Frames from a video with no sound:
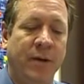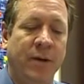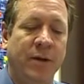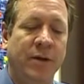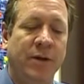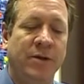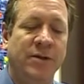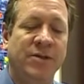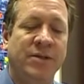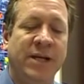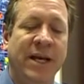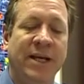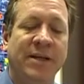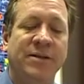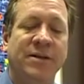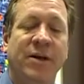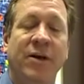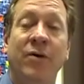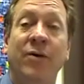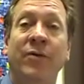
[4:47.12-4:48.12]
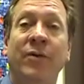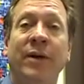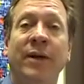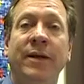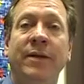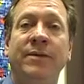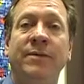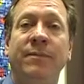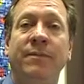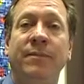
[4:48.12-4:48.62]
your stay is
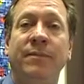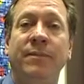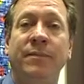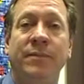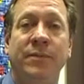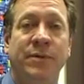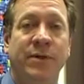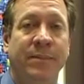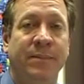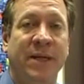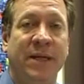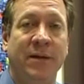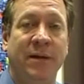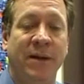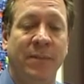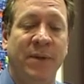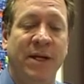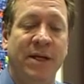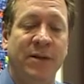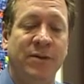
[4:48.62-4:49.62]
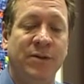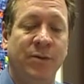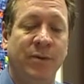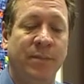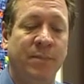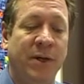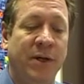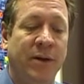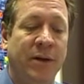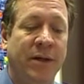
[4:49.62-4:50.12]
only to be limited to
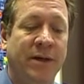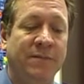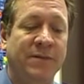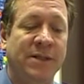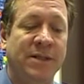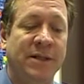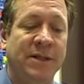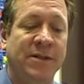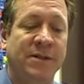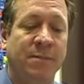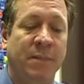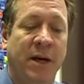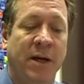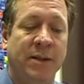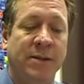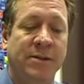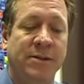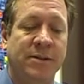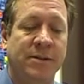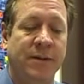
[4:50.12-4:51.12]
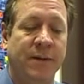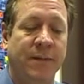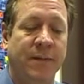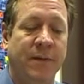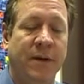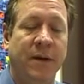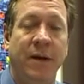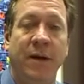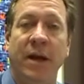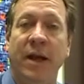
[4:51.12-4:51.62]
a period of 6 months,
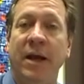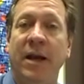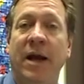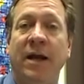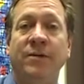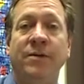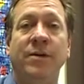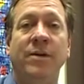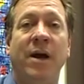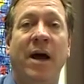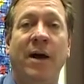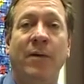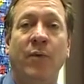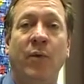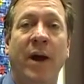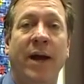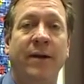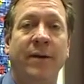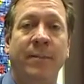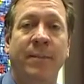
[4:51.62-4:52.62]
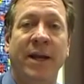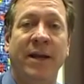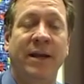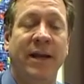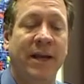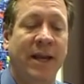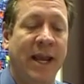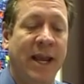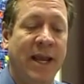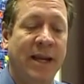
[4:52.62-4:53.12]
and I do not
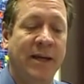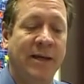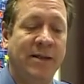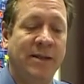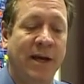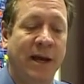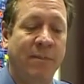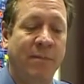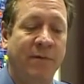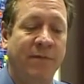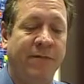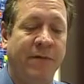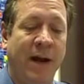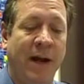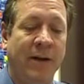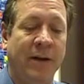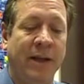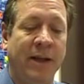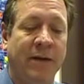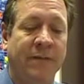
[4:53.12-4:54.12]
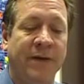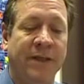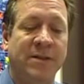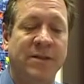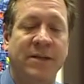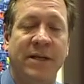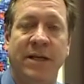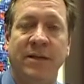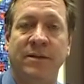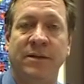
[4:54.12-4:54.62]
recommending any type of filing of
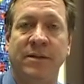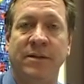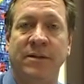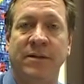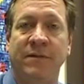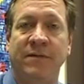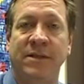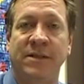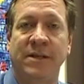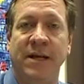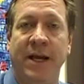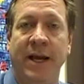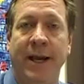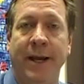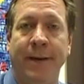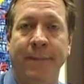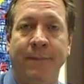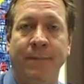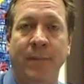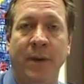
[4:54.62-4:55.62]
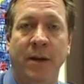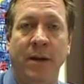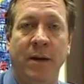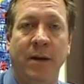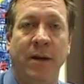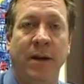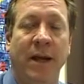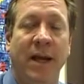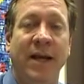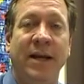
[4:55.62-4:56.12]
extensions of stay.
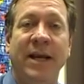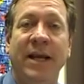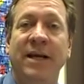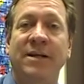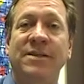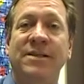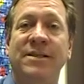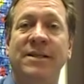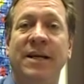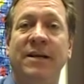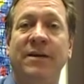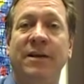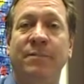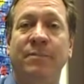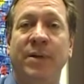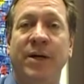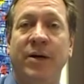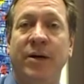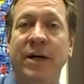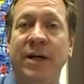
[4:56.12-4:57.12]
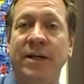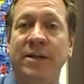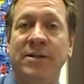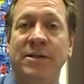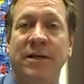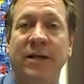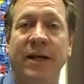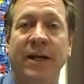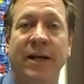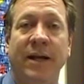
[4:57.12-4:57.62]
Any extended
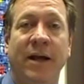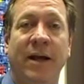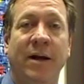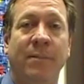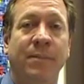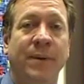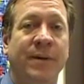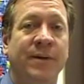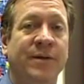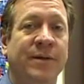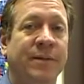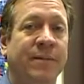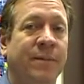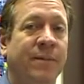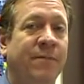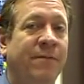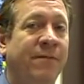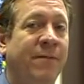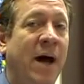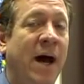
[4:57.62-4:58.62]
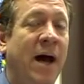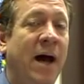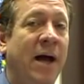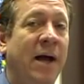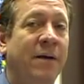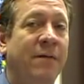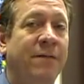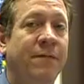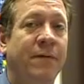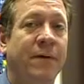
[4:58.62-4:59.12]
periods leading up into
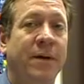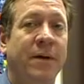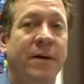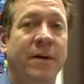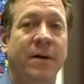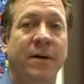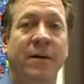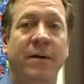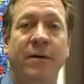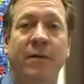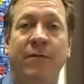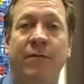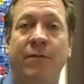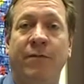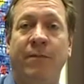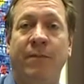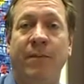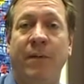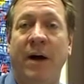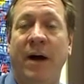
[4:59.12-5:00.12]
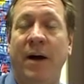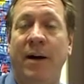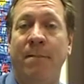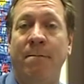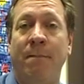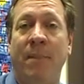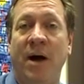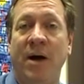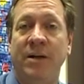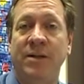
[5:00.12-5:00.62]
5,
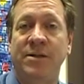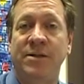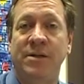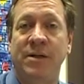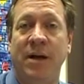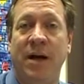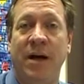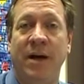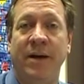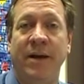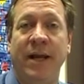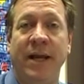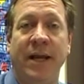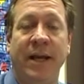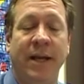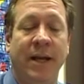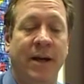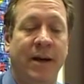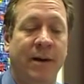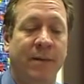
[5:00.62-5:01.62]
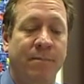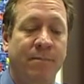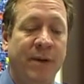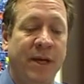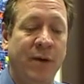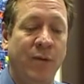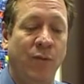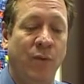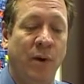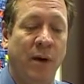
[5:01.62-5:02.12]
Months on a
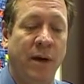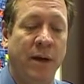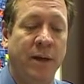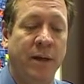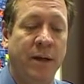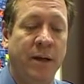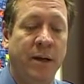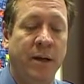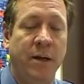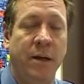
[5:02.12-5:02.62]
B1